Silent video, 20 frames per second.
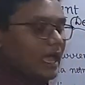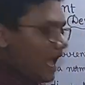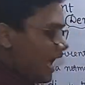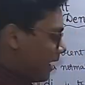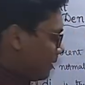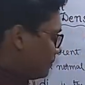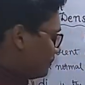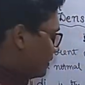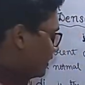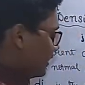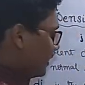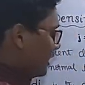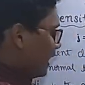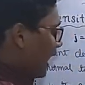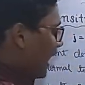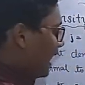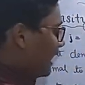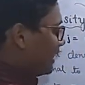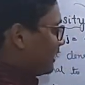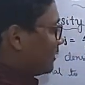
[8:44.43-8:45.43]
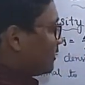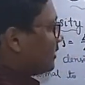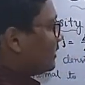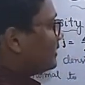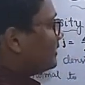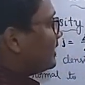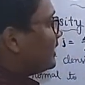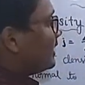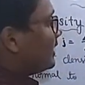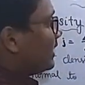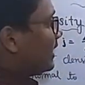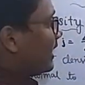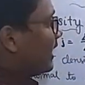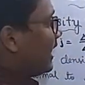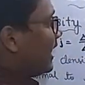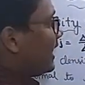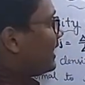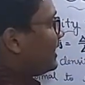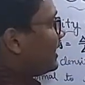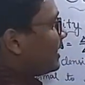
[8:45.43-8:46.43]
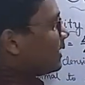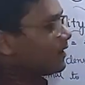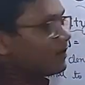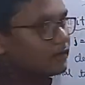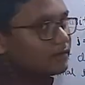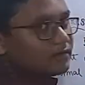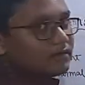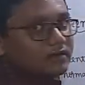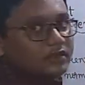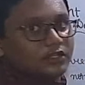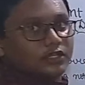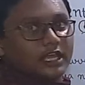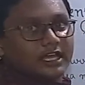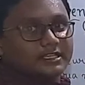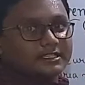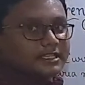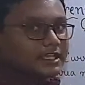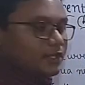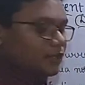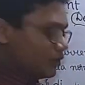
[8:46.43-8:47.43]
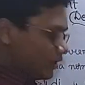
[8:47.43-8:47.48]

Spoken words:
and the area, SI